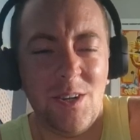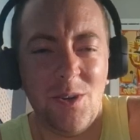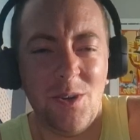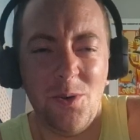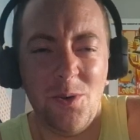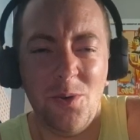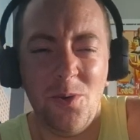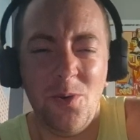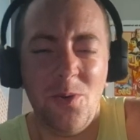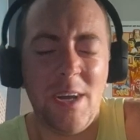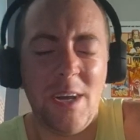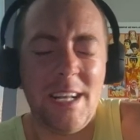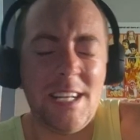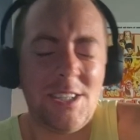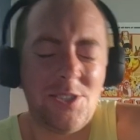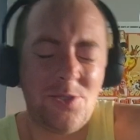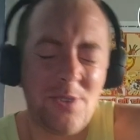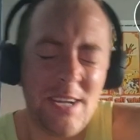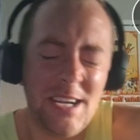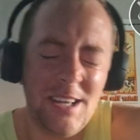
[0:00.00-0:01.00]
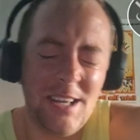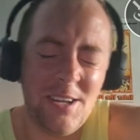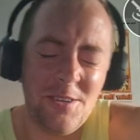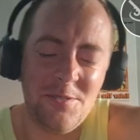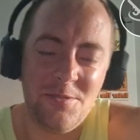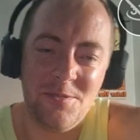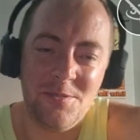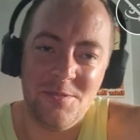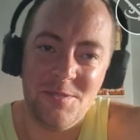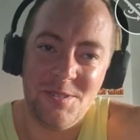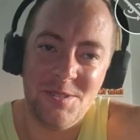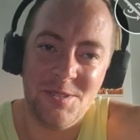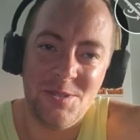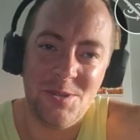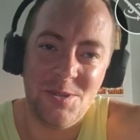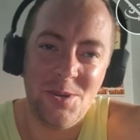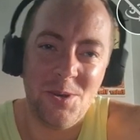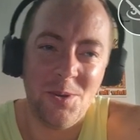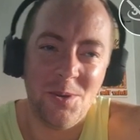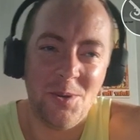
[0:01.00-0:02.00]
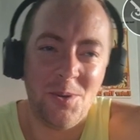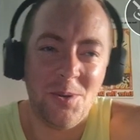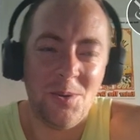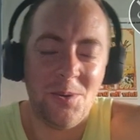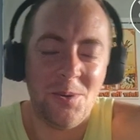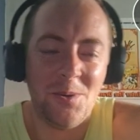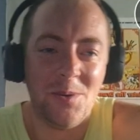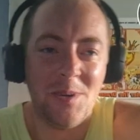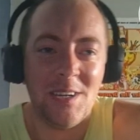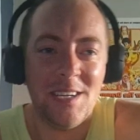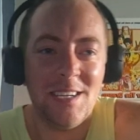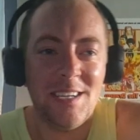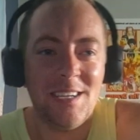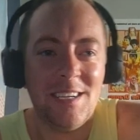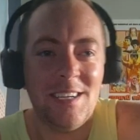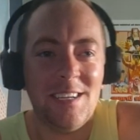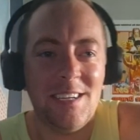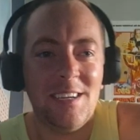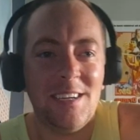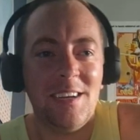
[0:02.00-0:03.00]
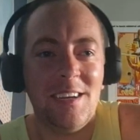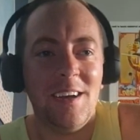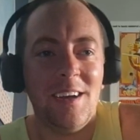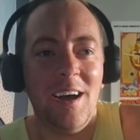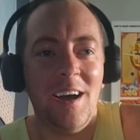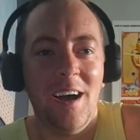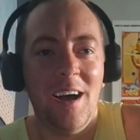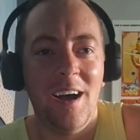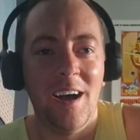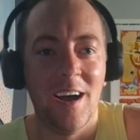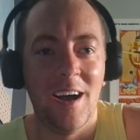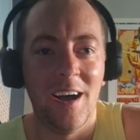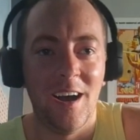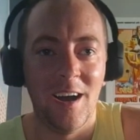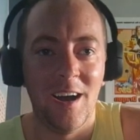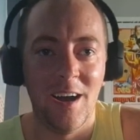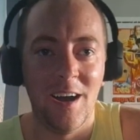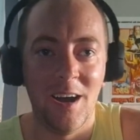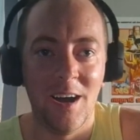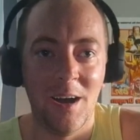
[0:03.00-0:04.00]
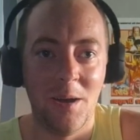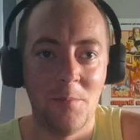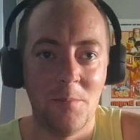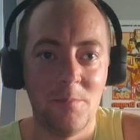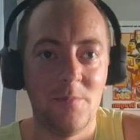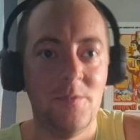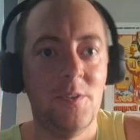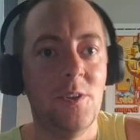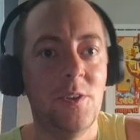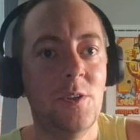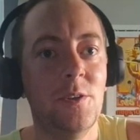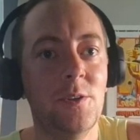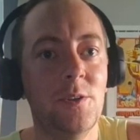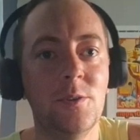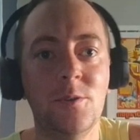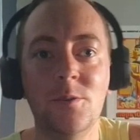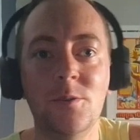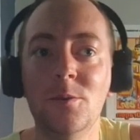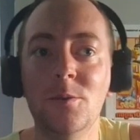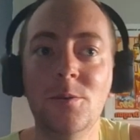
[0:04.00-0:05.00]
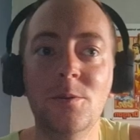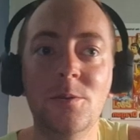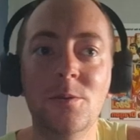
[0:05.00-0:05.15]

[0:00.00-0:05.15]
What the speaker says: Oh, and a trail off. Ooh, I'm feeling good.